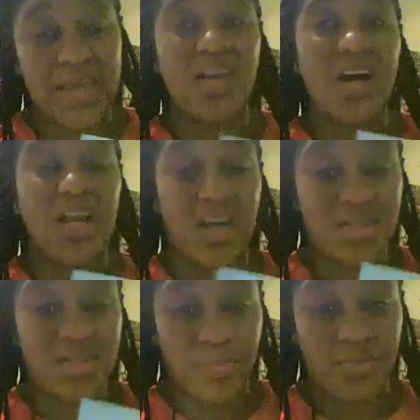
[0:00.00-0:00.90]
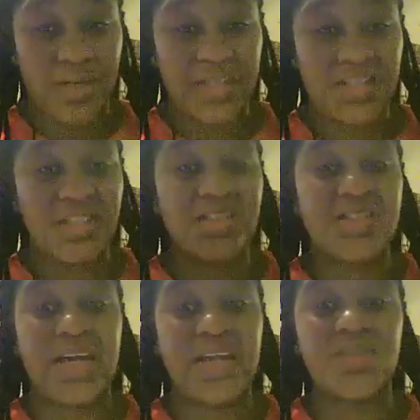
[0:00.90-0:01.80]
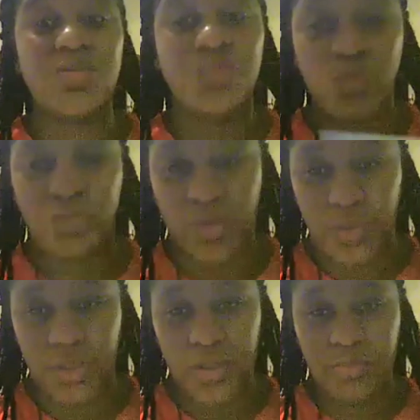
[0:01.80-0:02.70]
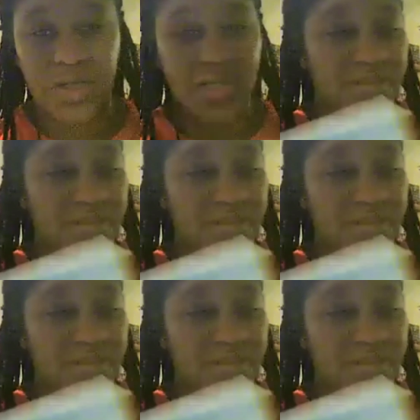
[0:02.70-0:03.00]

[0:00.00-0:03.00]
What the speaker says: got locked up and she decided to move away because of